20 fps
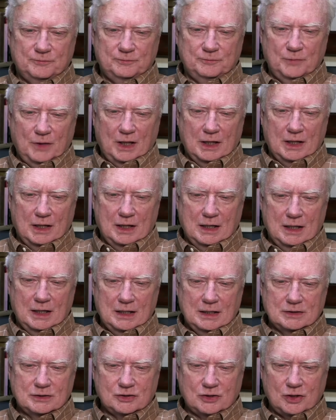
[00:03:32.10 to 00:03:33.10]

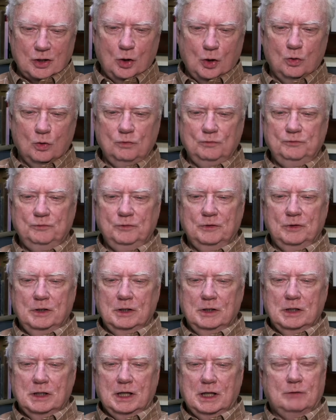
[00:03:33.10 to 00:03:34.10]
uh, stove,
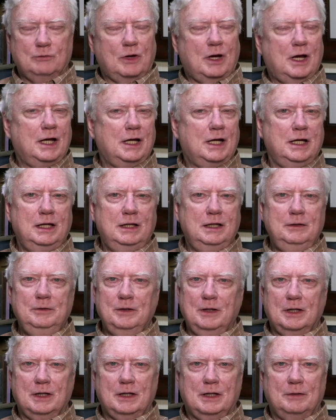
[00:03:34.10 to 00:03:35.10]
and Ronnie
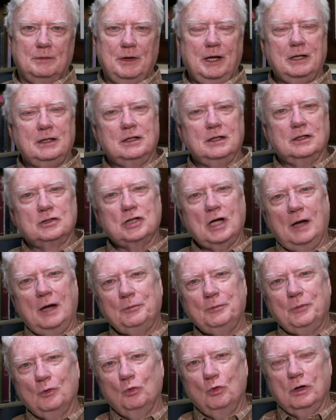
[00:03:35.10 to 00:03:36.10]
had to
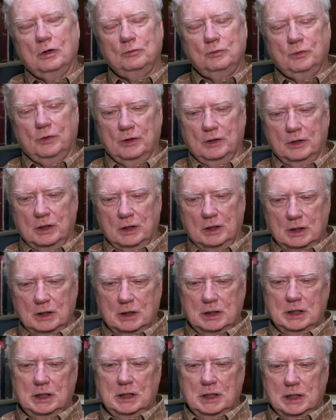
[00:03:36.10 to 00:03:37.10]
chop the wood with a little
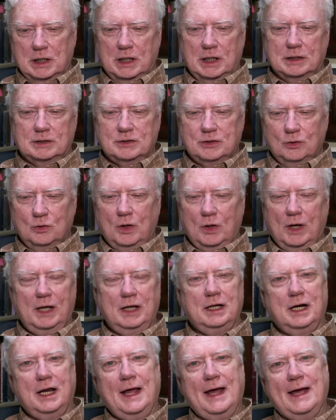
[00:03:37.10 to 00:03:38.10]
two
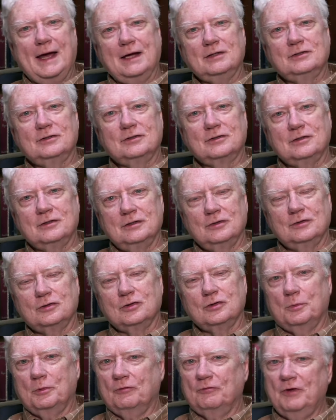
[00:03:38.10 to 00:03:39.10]
headed axe
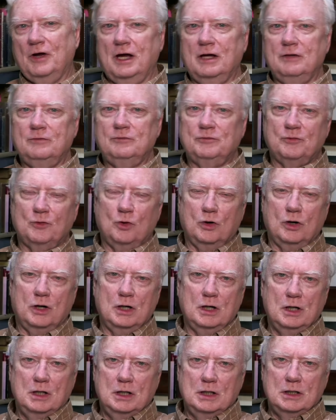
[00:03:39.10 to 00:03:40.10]
to provide
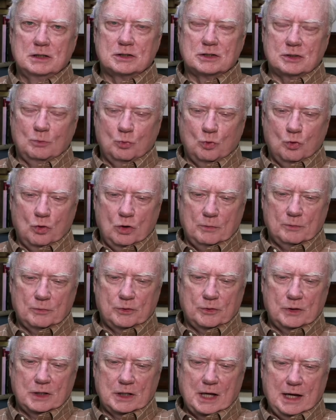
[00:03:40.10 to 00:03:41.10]
for some
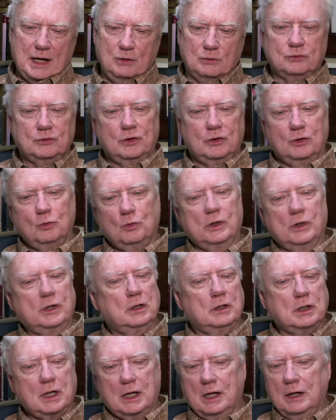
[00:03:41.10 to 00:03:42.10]
warmth in the house in the
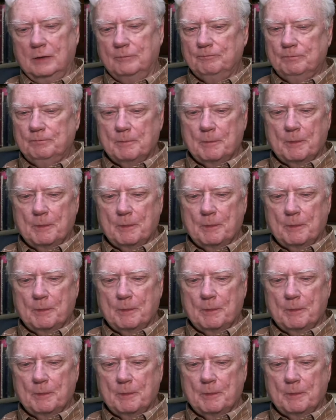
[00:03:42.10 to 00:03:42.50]
wintertime.